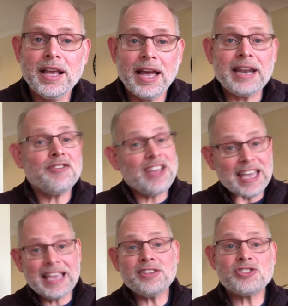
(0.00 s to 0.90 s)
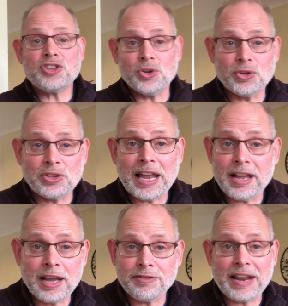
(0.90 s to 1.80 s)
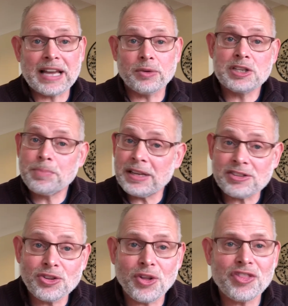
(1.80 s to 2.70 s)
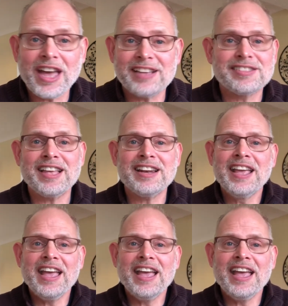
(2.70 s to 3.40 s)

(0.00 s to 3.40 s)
And if it is your love language, but it's not theirs, then